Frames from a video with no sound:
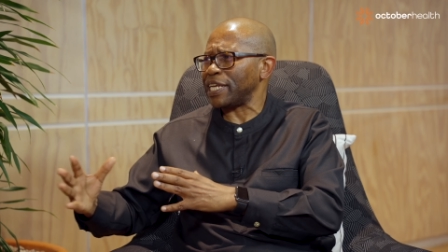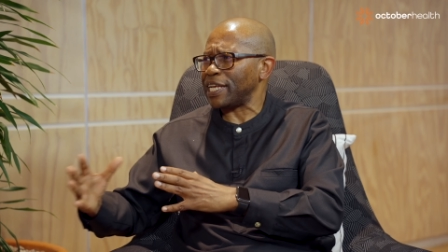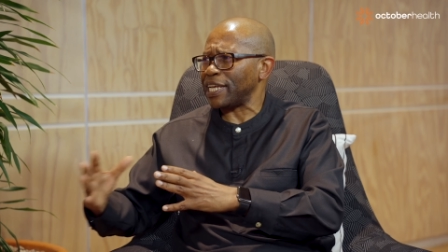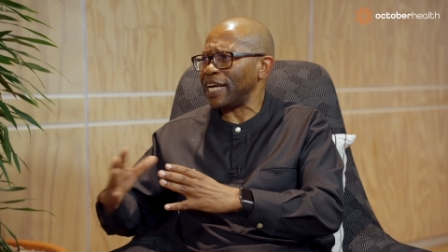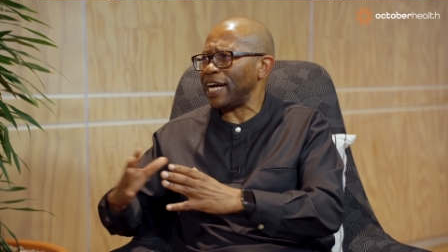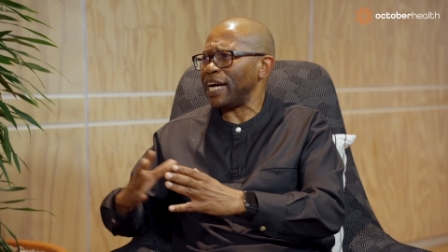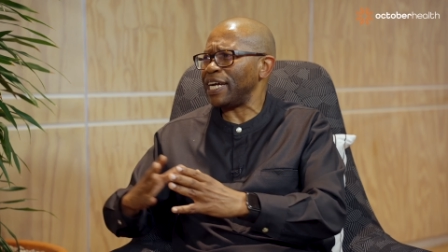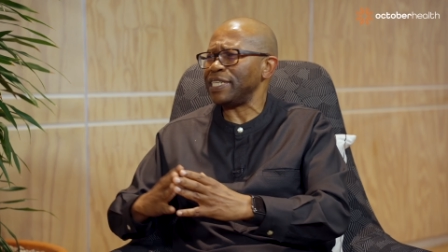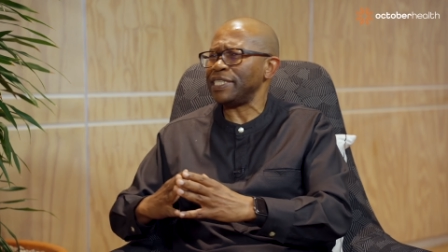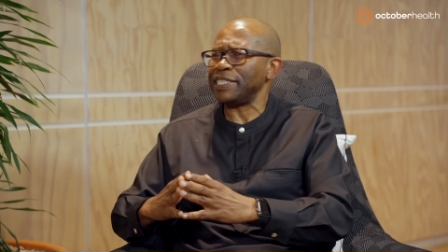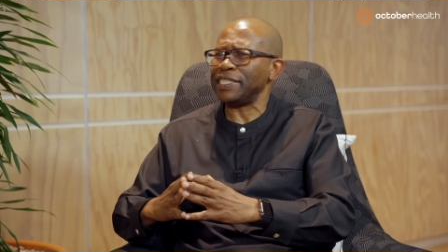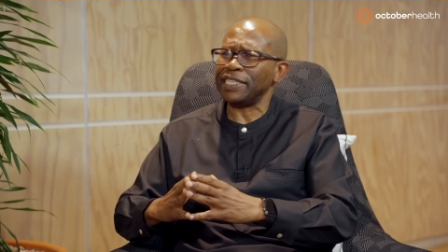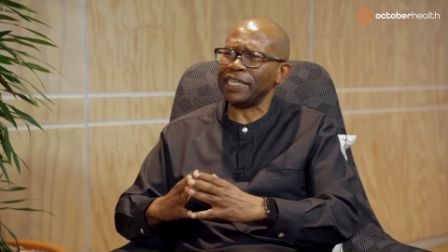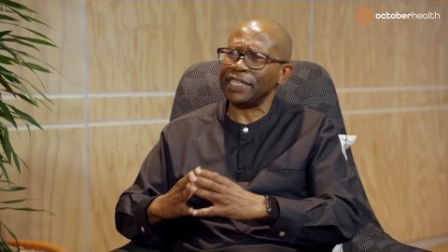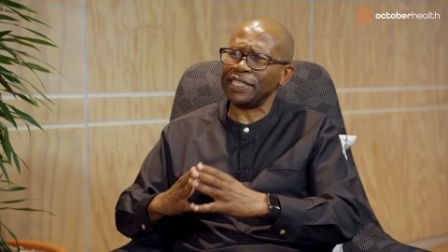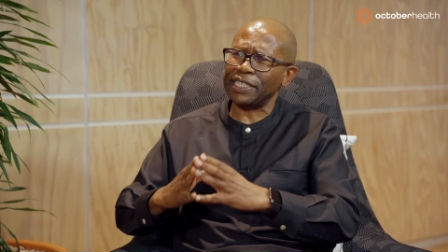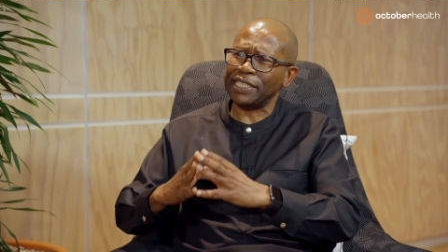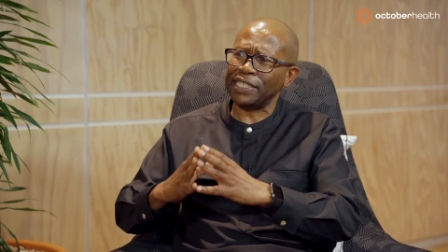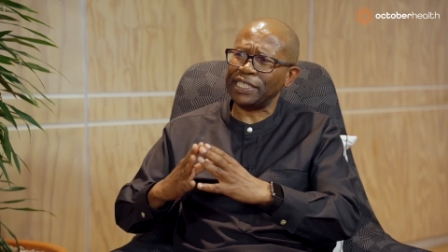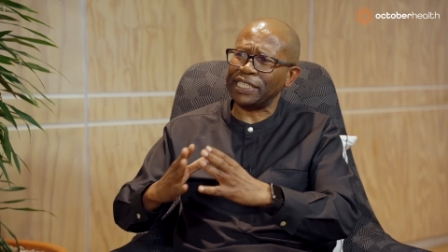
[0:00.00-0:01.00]
deadline,
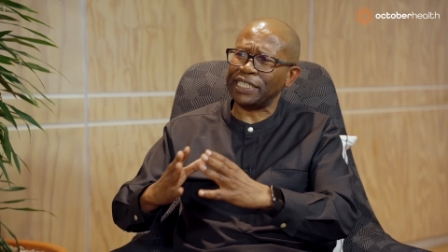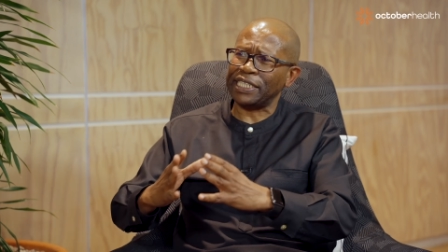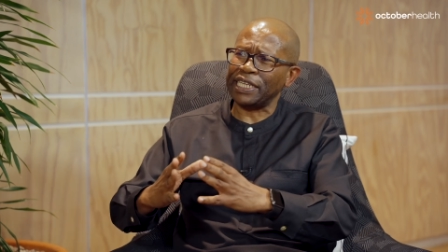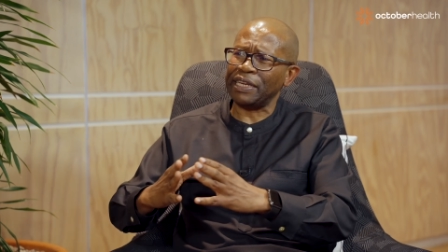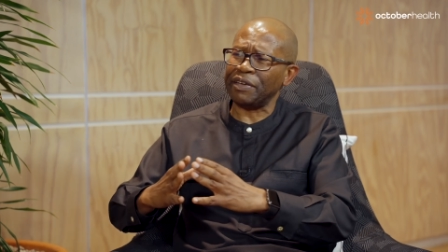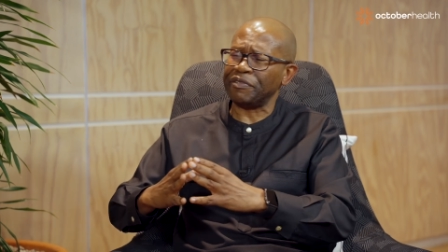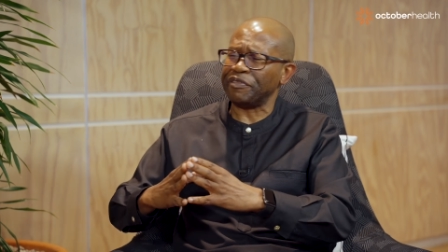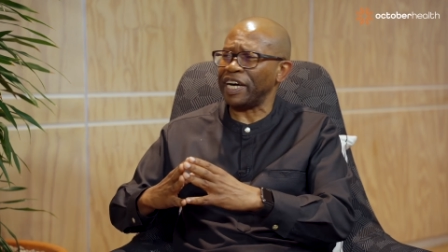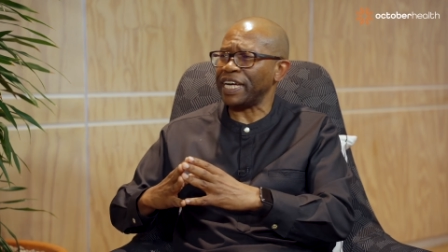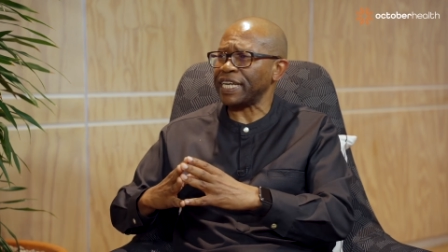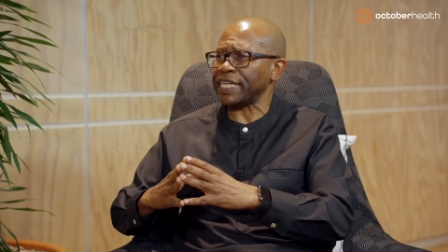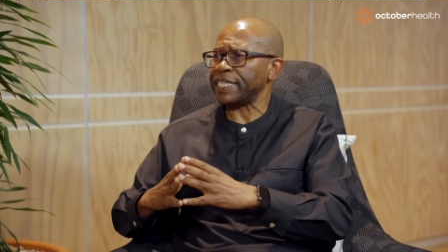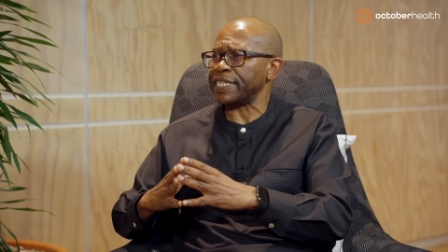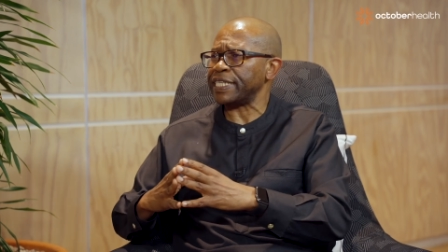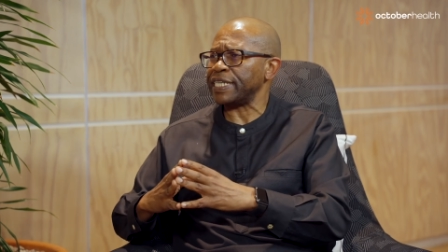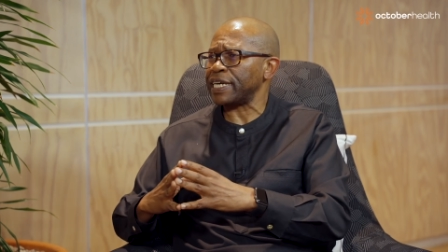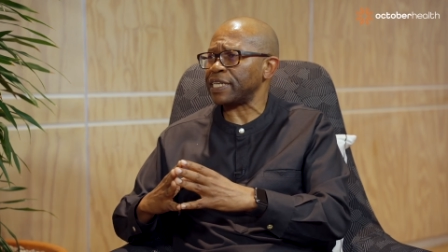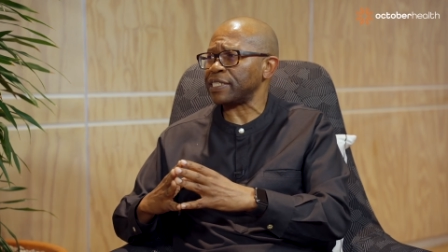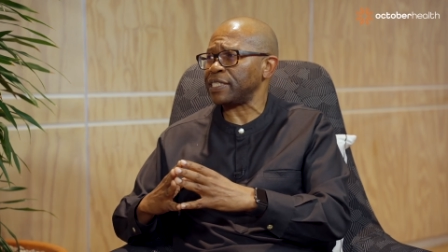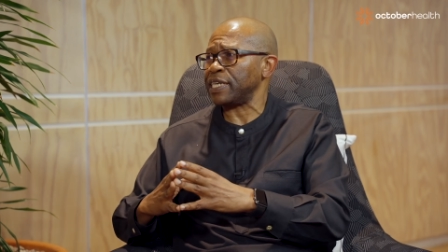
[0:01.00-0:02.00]

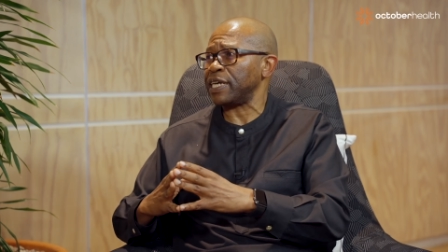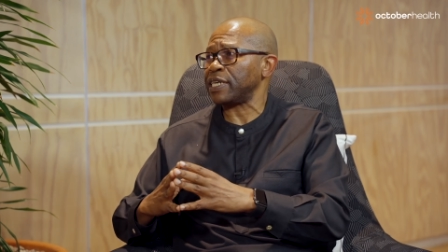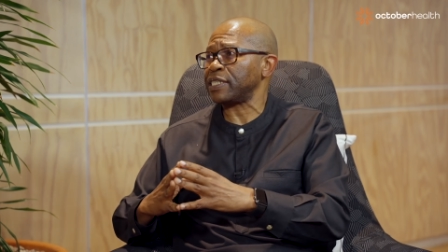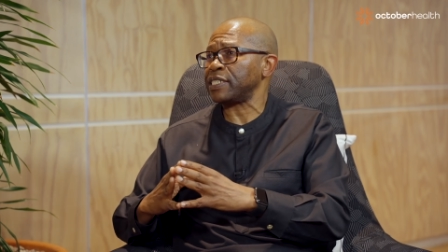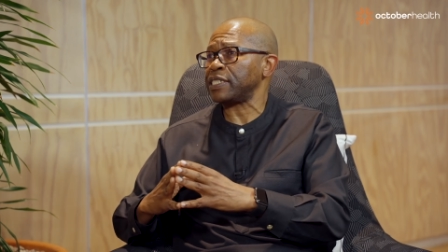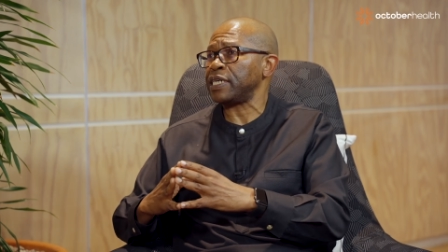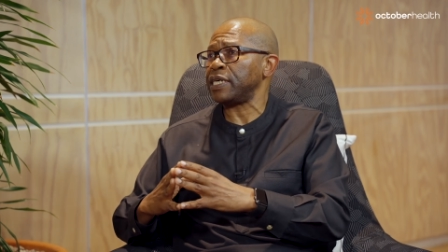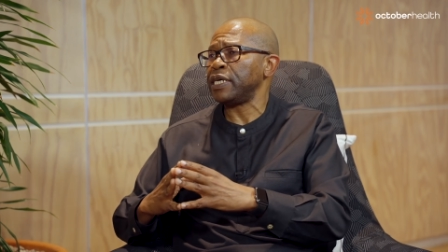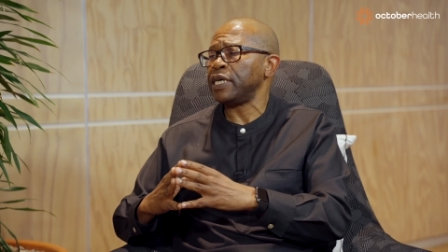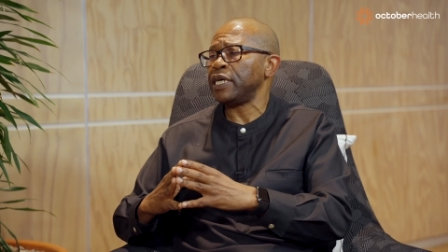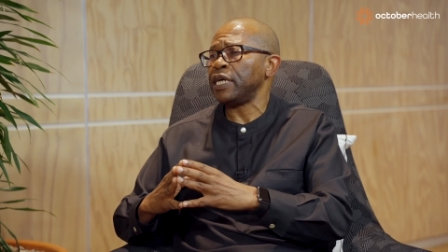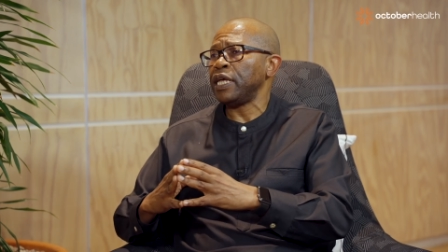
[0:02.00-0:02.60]
delivery, etc.